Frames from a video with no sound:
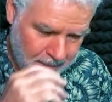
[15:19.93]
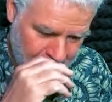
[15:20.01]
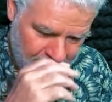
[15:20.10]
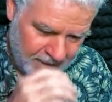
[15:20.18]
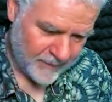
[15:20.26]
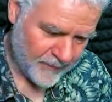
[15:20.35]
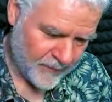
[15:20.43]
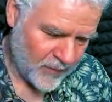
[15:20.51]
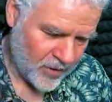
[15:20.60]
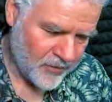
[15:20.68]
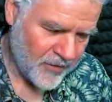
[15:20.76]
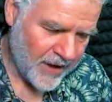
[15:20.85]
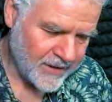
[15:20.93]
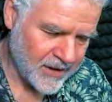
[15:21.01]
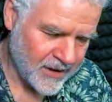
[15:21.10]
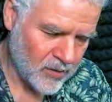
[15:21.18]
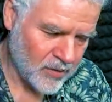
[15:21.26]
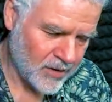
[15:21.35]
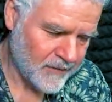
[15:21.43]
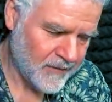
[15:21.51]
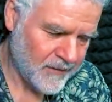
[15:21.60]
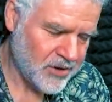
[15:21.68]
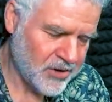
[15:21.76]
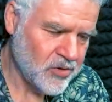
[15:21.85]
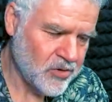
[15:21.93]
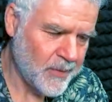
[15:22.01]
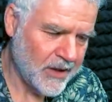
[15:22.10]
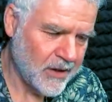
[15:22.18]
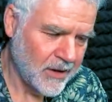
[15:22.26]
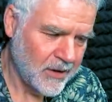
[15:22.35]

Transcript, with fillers: um, creates a whole lot of issues, but